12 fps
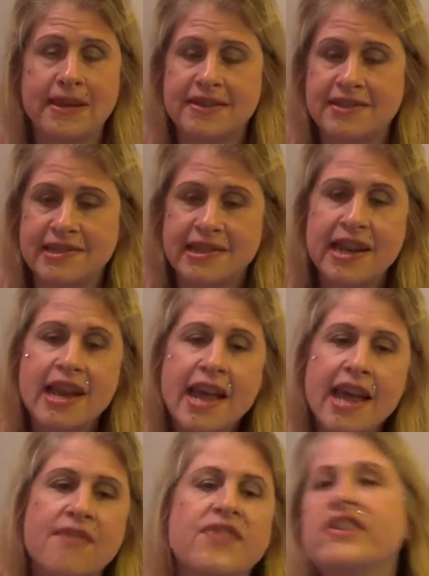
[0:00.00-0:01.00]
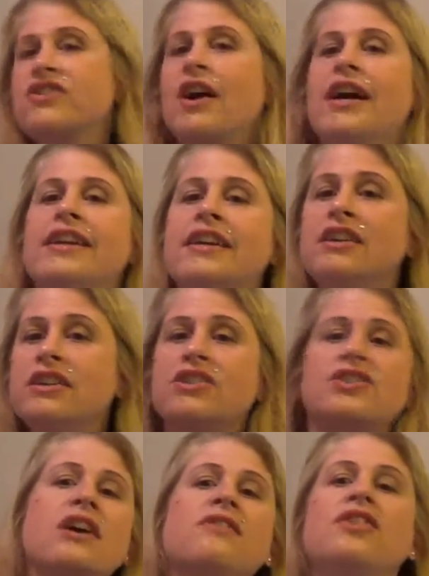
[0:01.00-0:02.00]
because if you try to kill
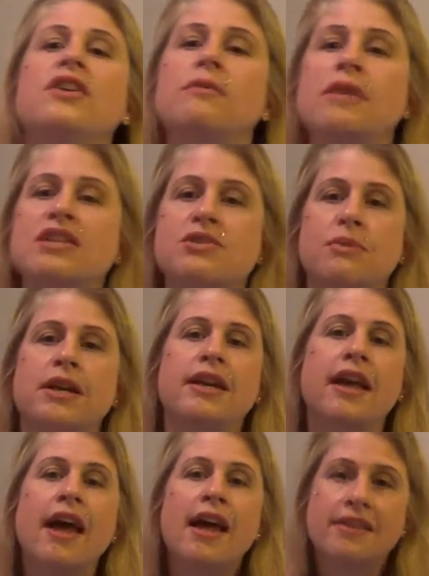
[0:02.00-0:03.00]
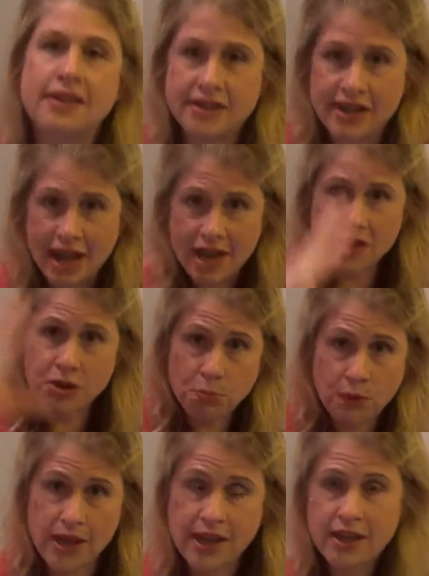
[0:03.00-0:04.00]
yourself during race week, the day of the
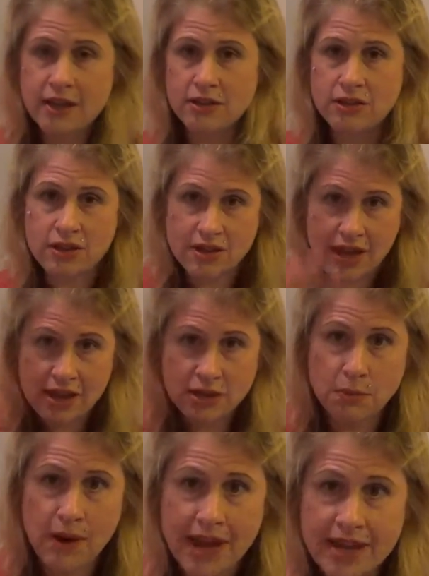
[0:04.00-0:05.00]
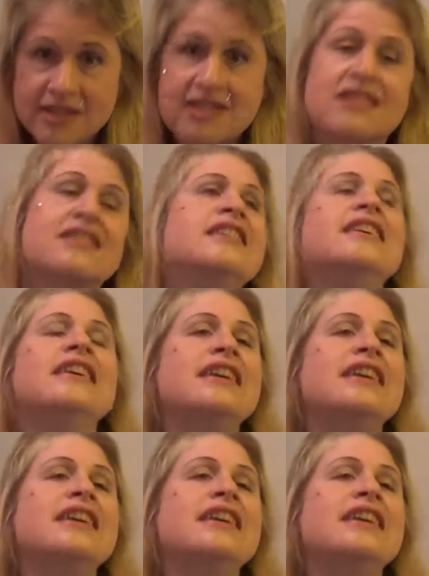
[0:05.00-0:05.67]
week, the day of the race,